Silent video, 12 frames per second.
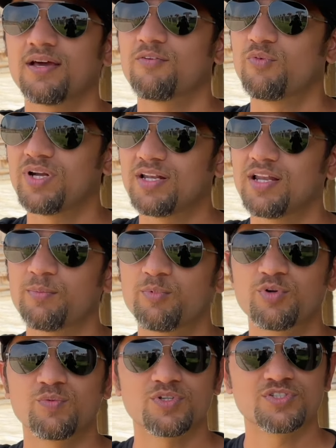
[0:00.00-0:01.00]

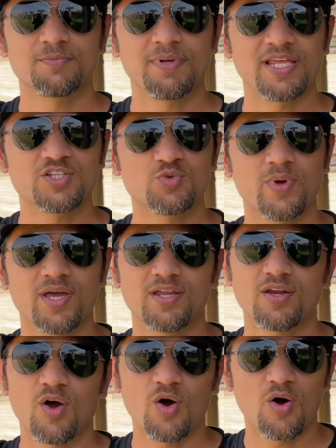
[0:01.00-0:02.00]
Vitthalapur was the place where
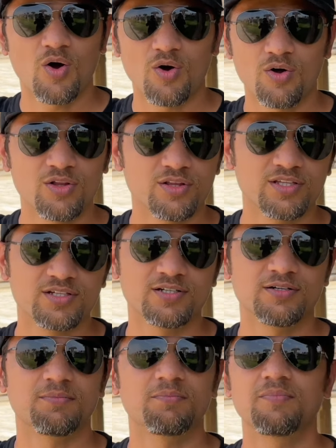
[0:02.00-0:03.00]
all
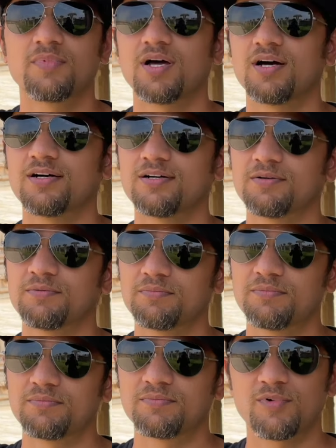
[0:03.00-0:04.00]

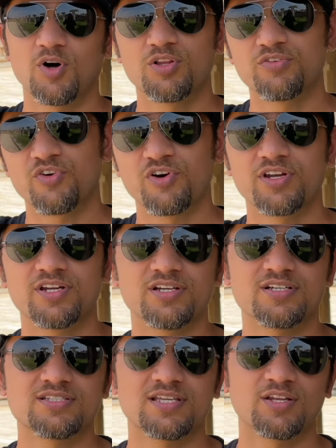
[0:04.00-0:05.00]
the
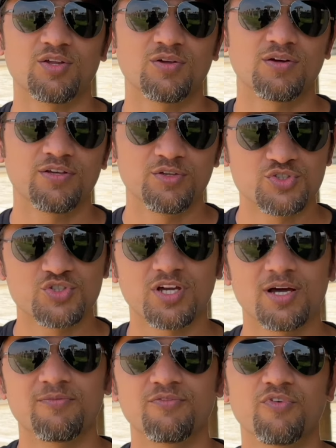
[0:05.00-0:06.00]
foreigners and used to
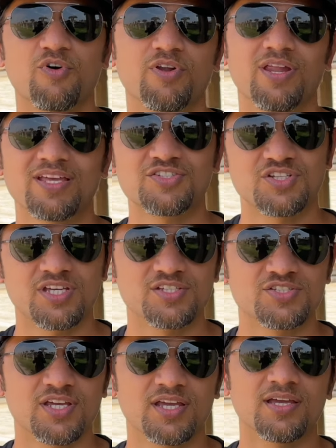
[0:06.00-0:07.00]
come for
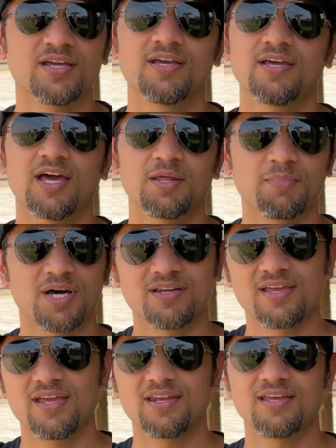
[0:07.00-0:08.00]
exchanging and
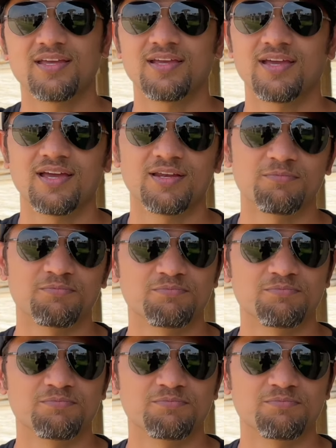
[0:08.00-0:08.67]
bargaining and